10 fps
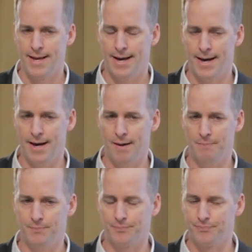
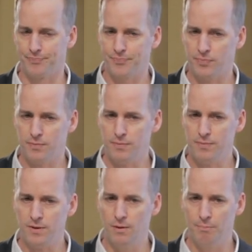Um,
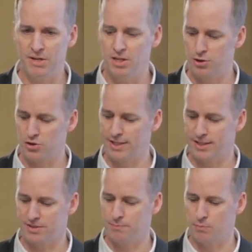but usually
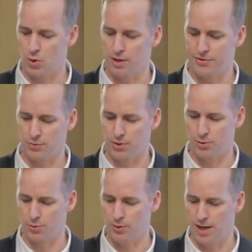it's more
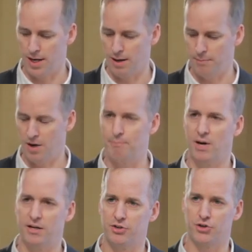through um, a
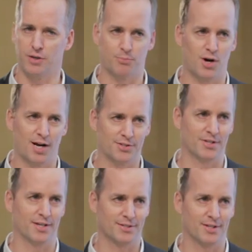punishing
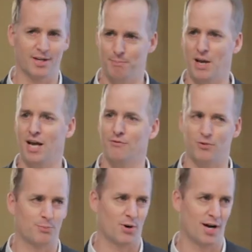process and a
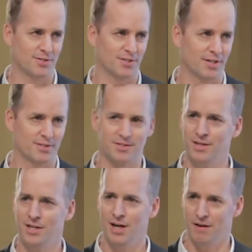painful
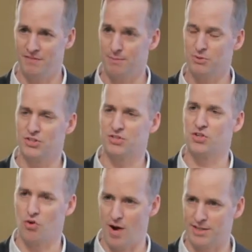process of them just
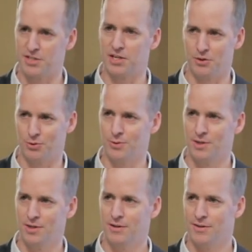correcting you
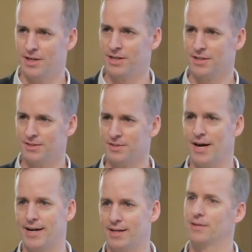than it is
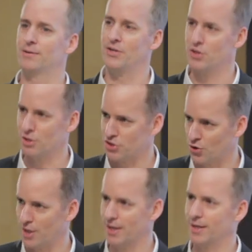like a
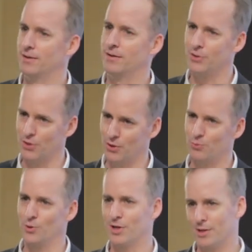nurturing, you know,
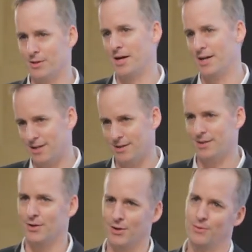we're going to like,
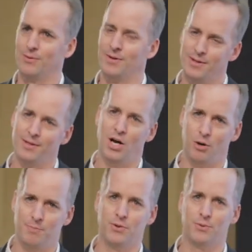you know,
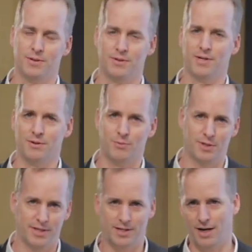help you in, in a
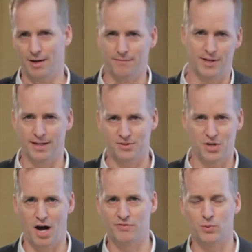really kind of like
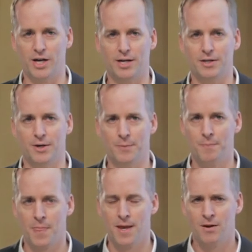soft way, you know.
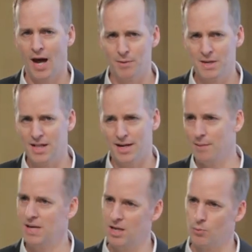I don't mean that in
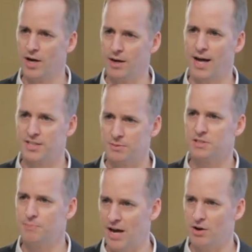a mean way. I just mean
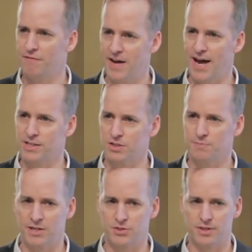it's a matter of fact,
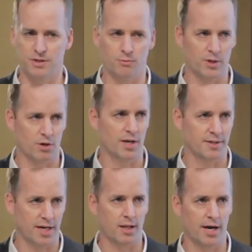especially when you're on a
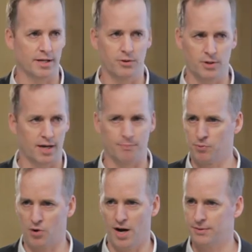deadline and you got to
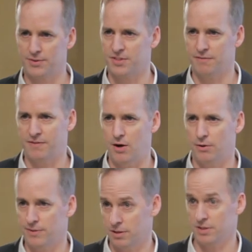crank this stuff
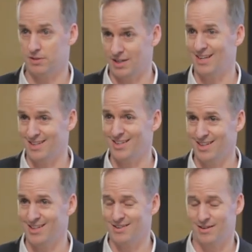out. They're just getting it
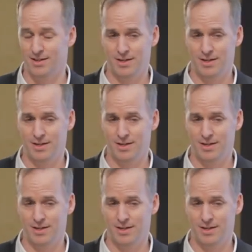done.